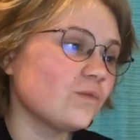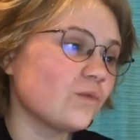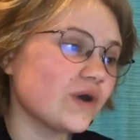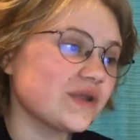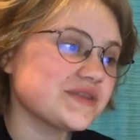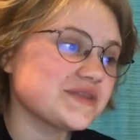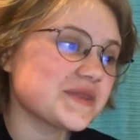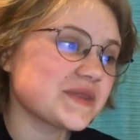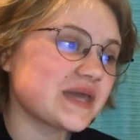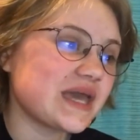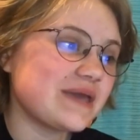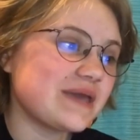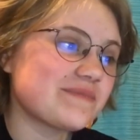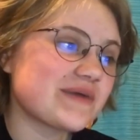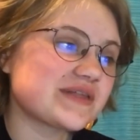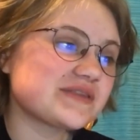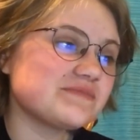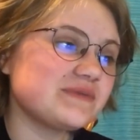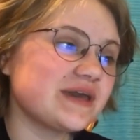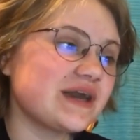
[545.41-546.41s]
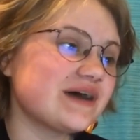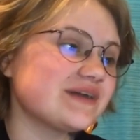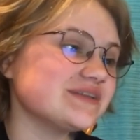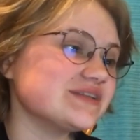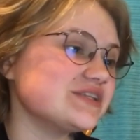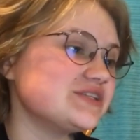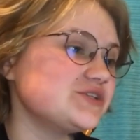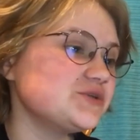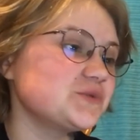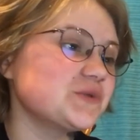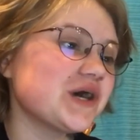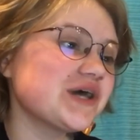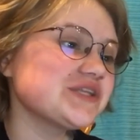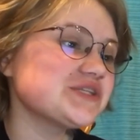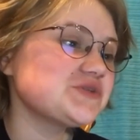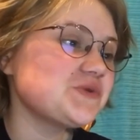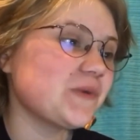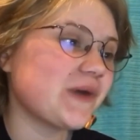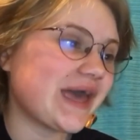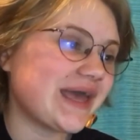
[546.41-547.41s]
Once the game has begun, do not
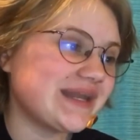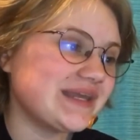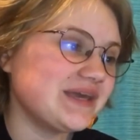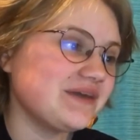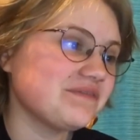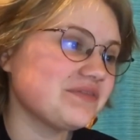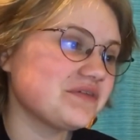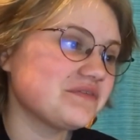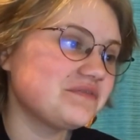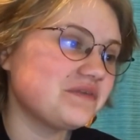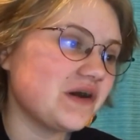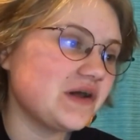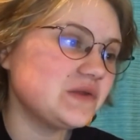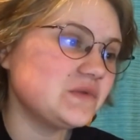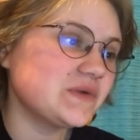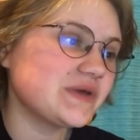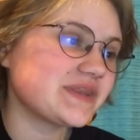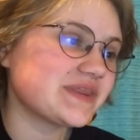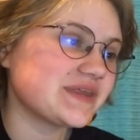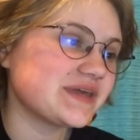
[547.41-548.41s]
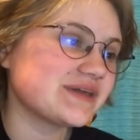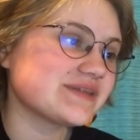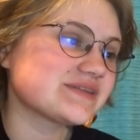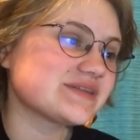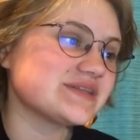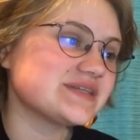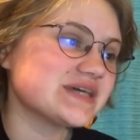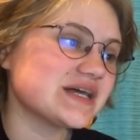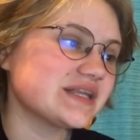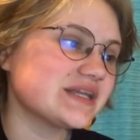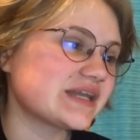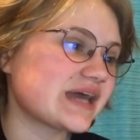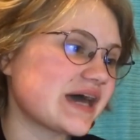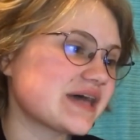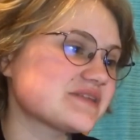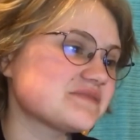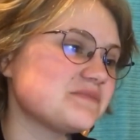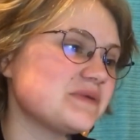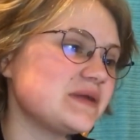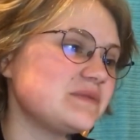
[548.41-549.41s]
do any of the following things until it
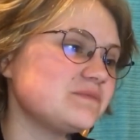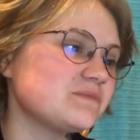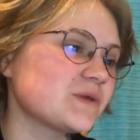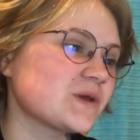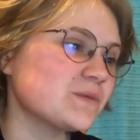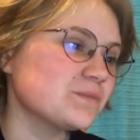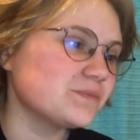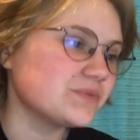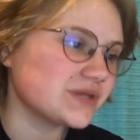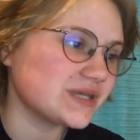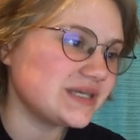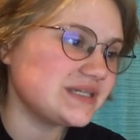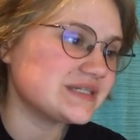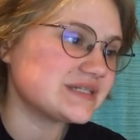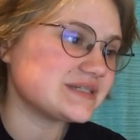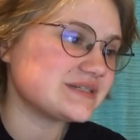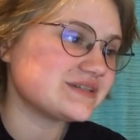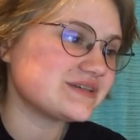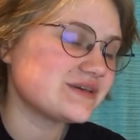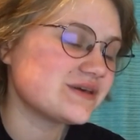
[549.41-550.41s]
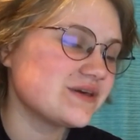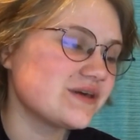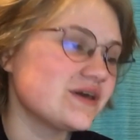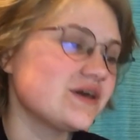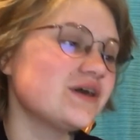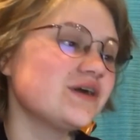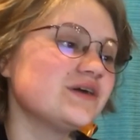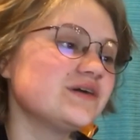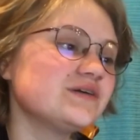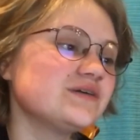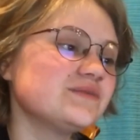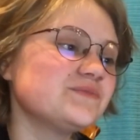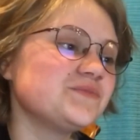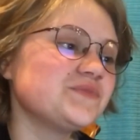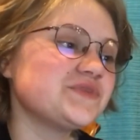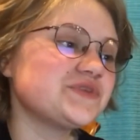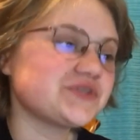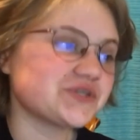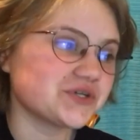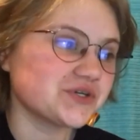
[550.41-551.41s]
has been completed.
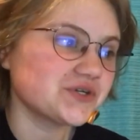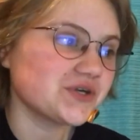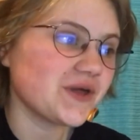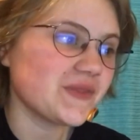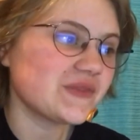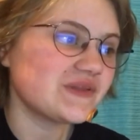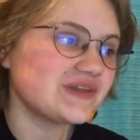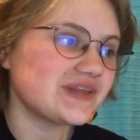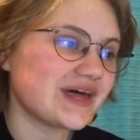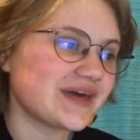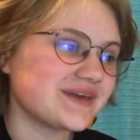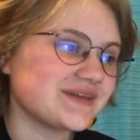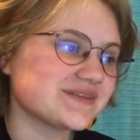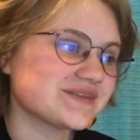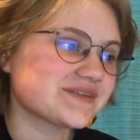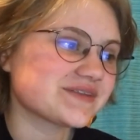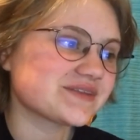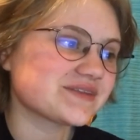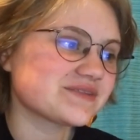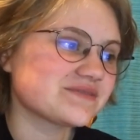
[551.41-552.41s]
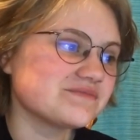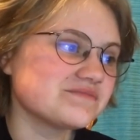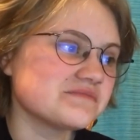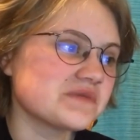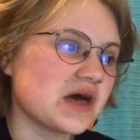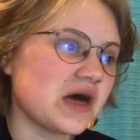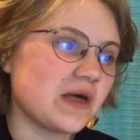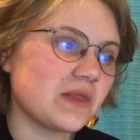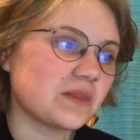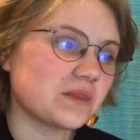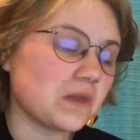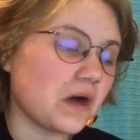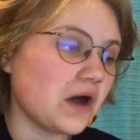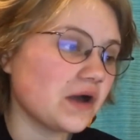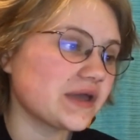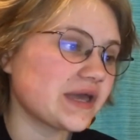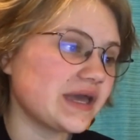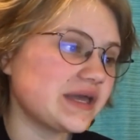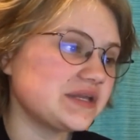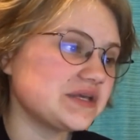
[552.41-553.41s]
Turn on the lights,
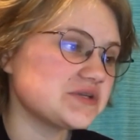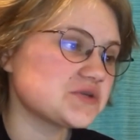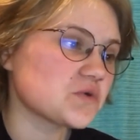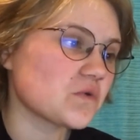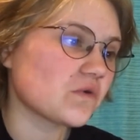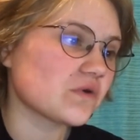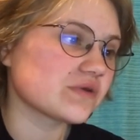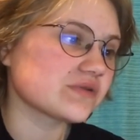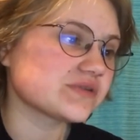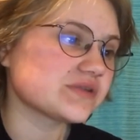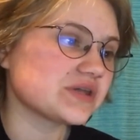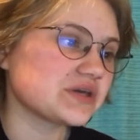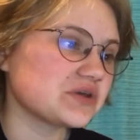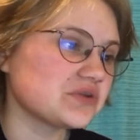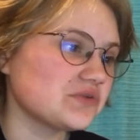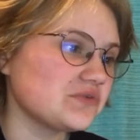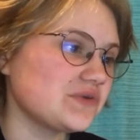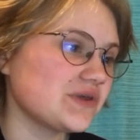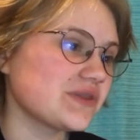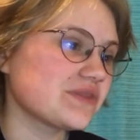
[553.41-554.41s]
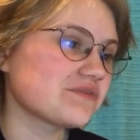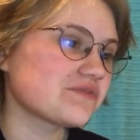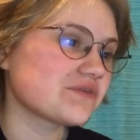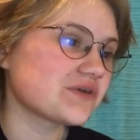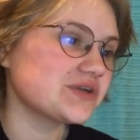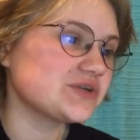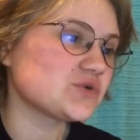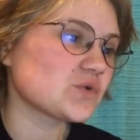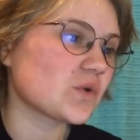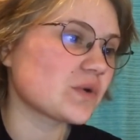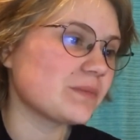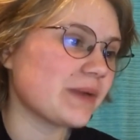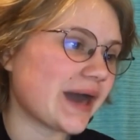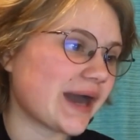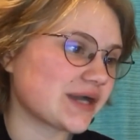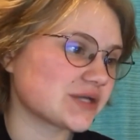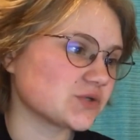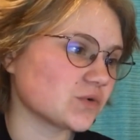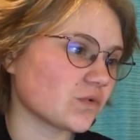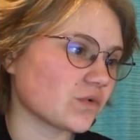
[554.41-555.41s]
lock any doors, including the front or
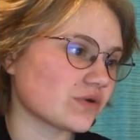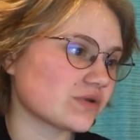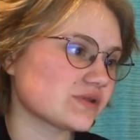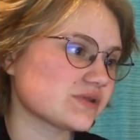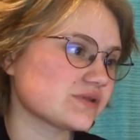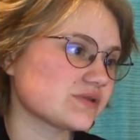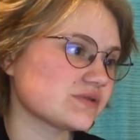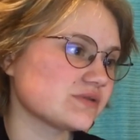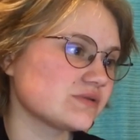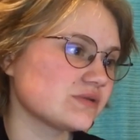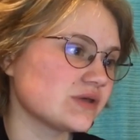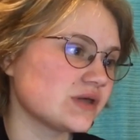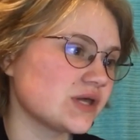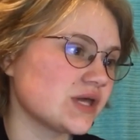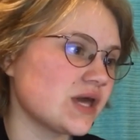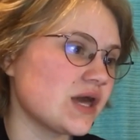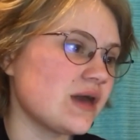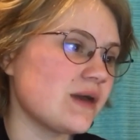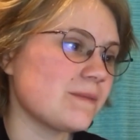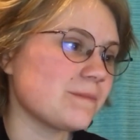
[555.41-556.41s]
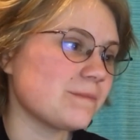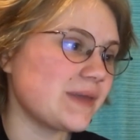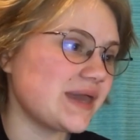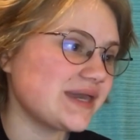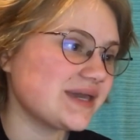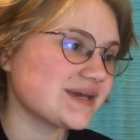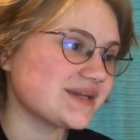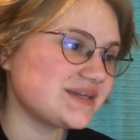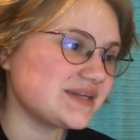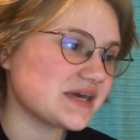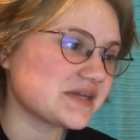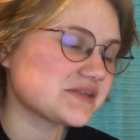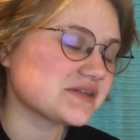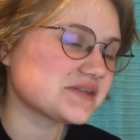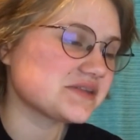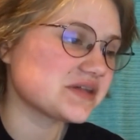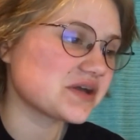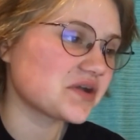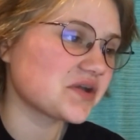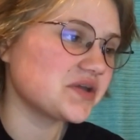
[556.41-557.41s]
back doors, make
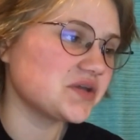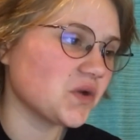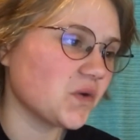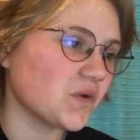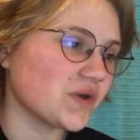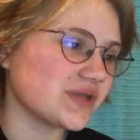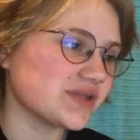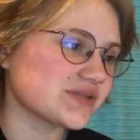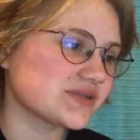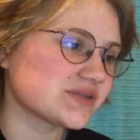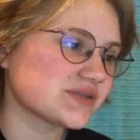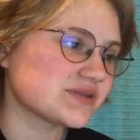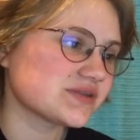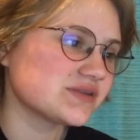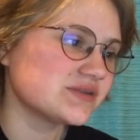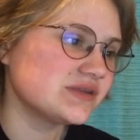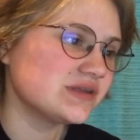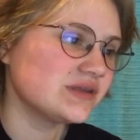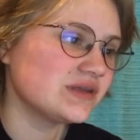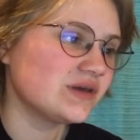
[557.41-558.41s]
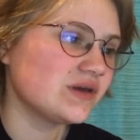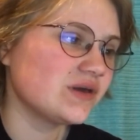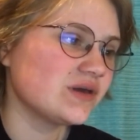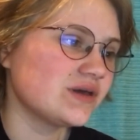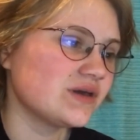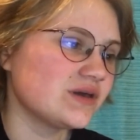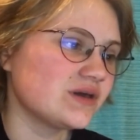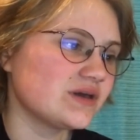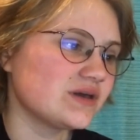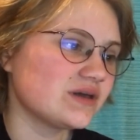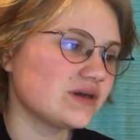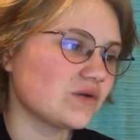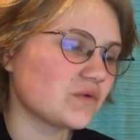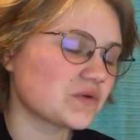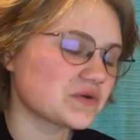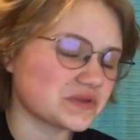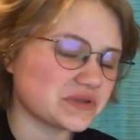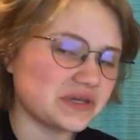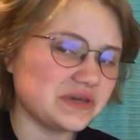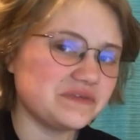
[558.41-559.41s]
unnecessary noise,
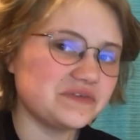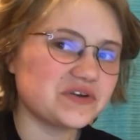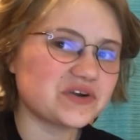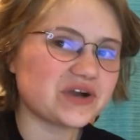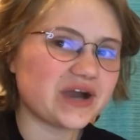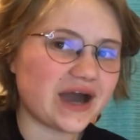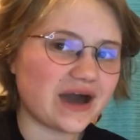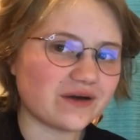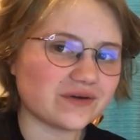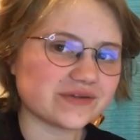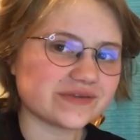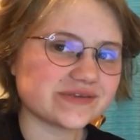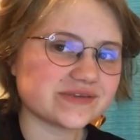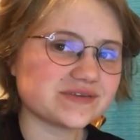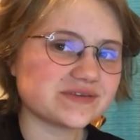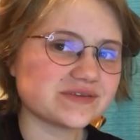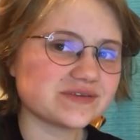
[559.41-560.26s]
or leave your house.